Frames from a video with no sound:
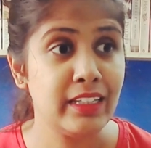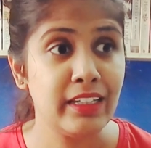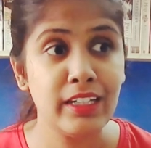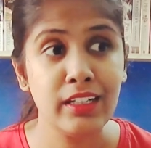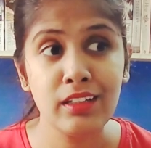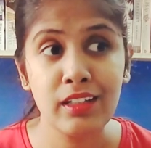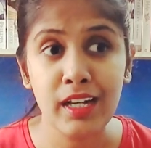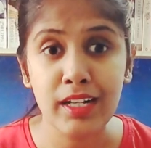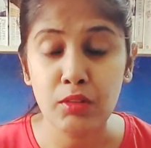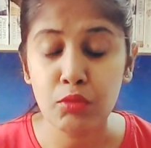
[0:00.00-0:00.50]

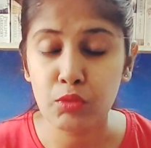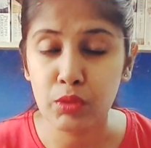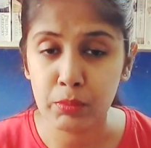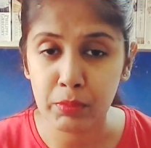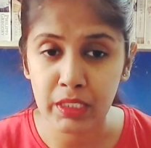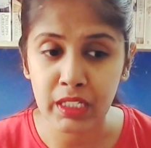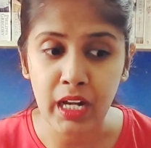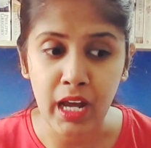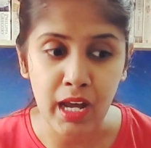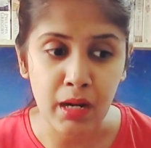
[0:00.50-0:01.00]
think that
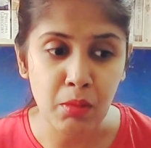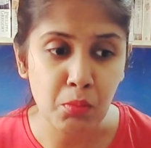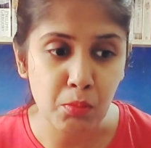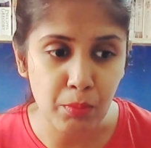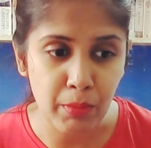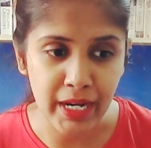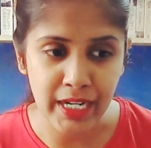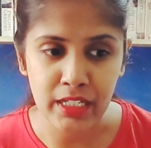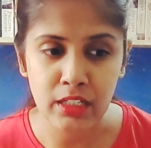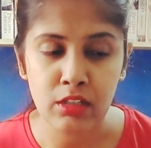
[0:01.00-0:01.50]
women are
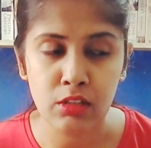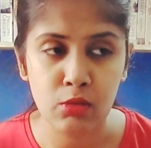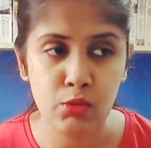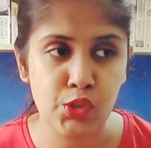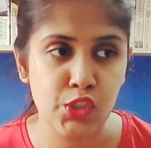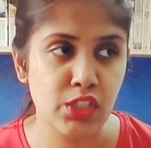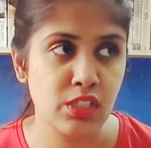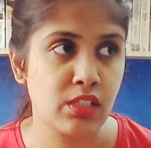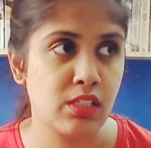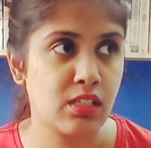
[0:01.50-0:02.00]
meant to
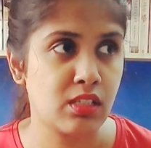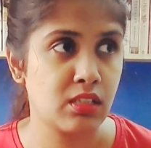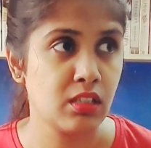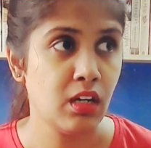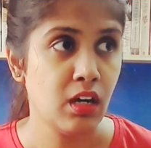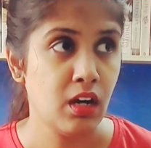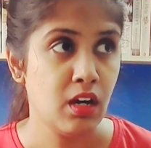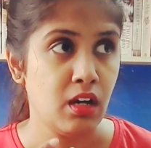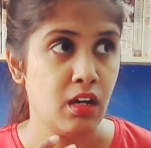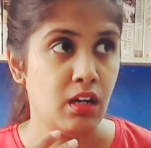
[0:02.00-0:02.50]
just,
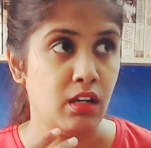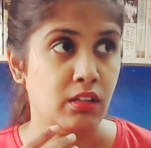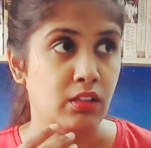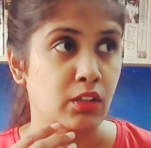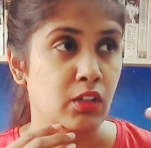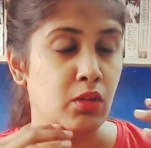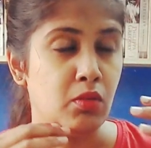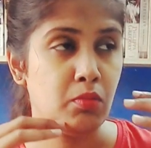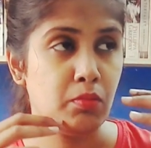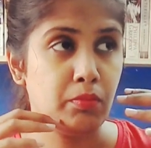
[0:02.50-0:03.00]
you
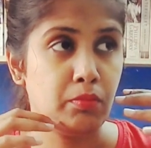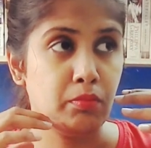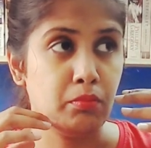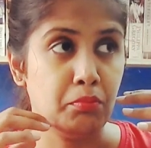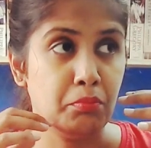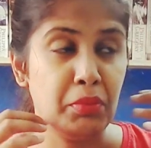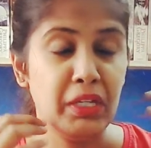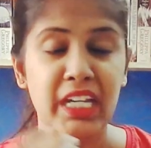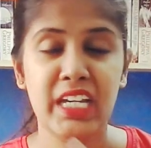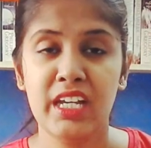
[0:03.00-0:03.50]
know,
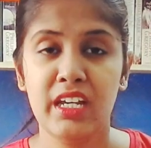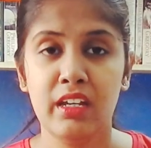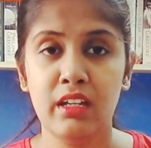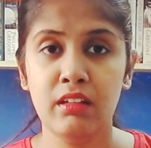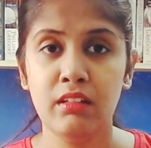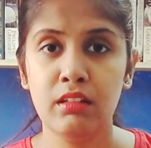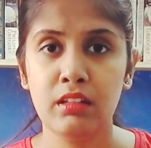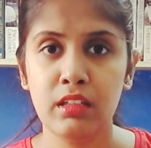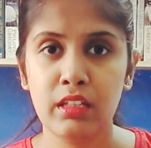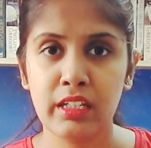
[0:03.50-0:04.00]
be
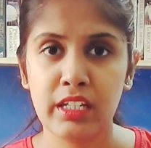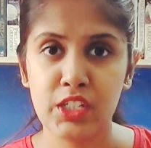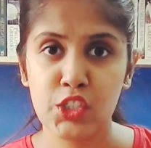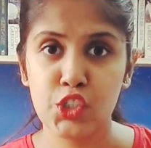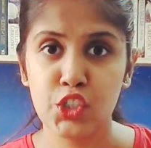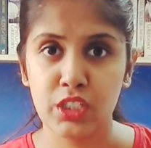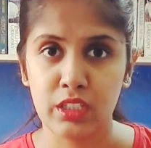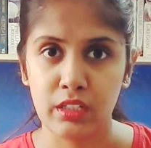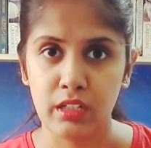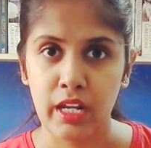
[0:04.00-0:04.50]
in the
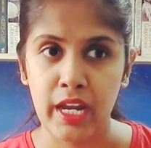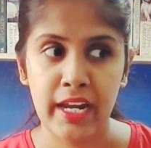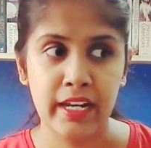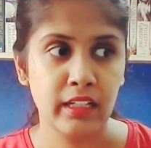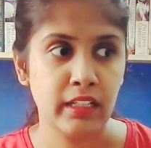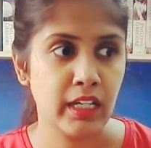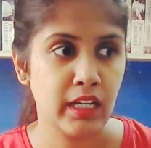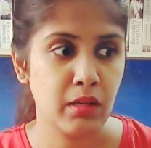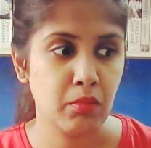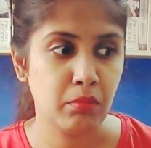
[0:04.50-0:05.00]
kitchen and
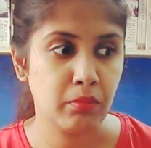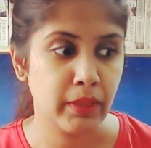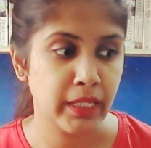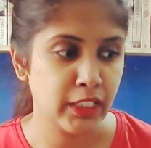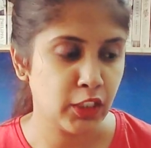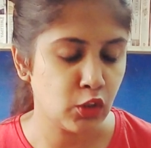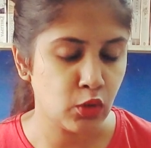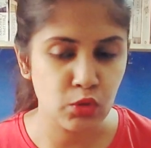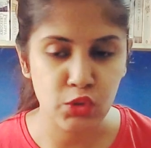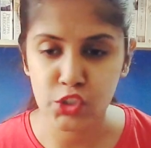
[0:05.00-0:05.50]
they are
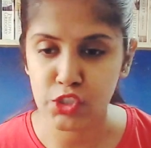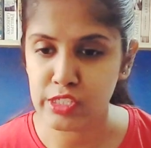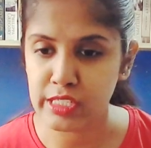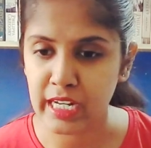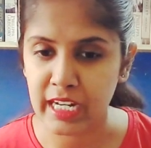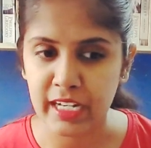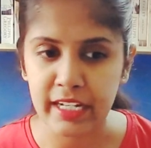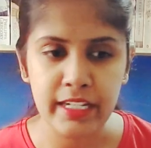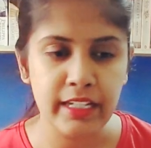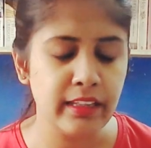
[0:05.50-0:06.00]
meant to just
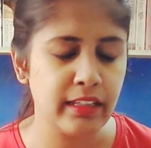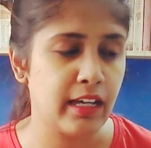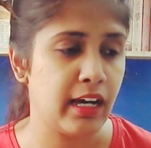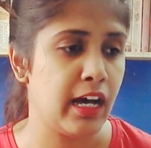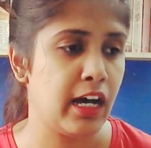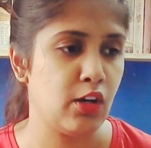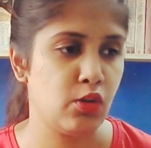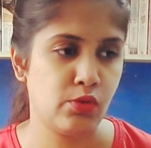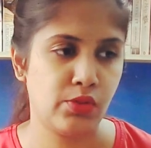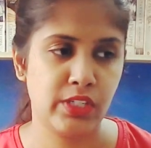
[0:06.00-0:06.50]
clean the
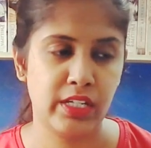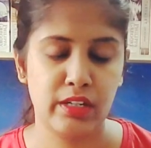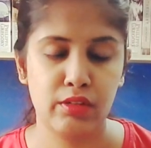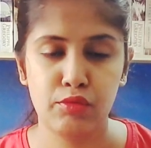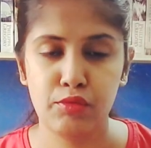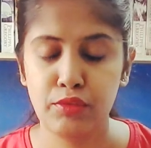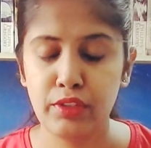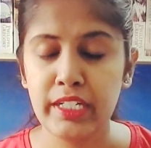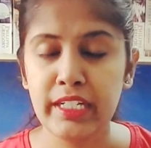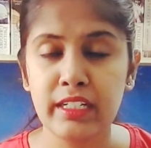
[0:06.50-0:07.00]
house and
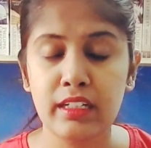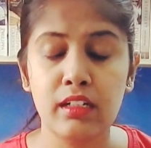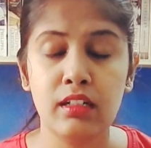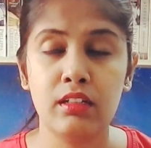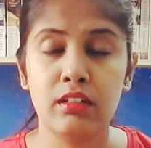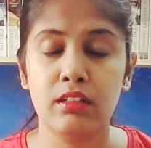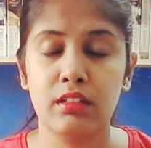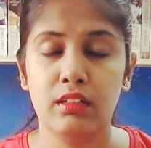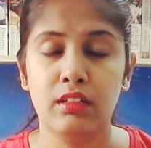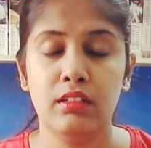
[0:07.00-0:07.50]
feed
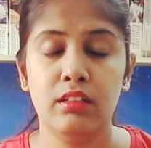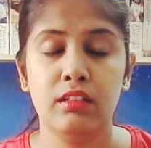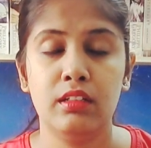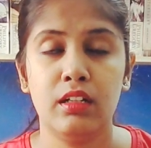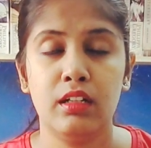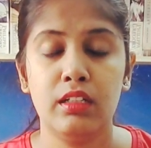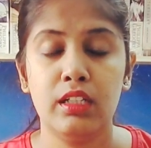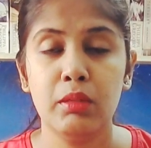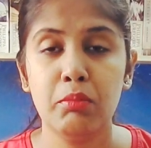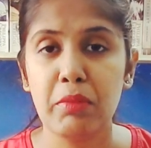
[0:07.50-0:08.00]

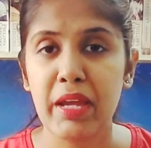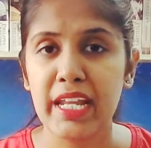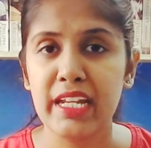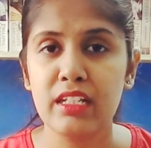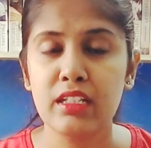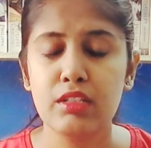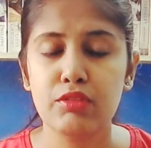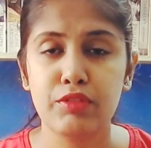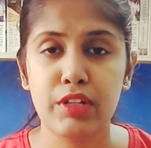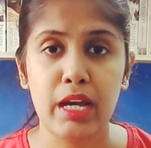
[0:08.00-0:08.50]
the men
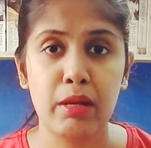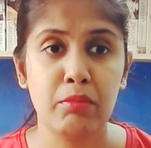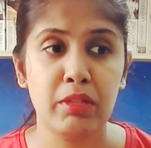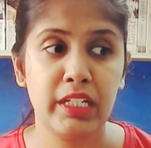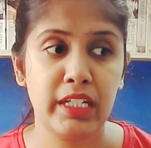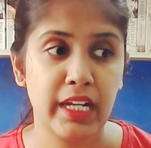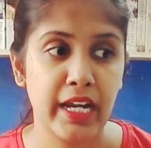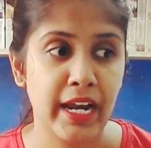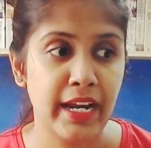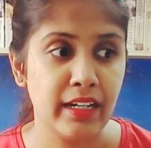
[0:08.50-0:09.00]
in the
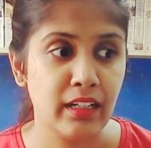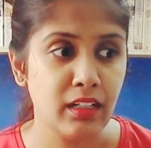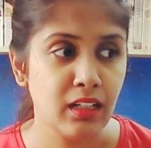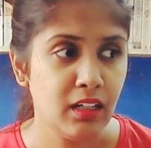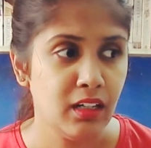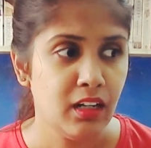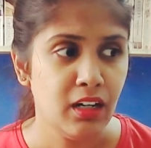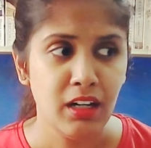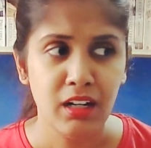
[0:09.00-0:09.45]
family, and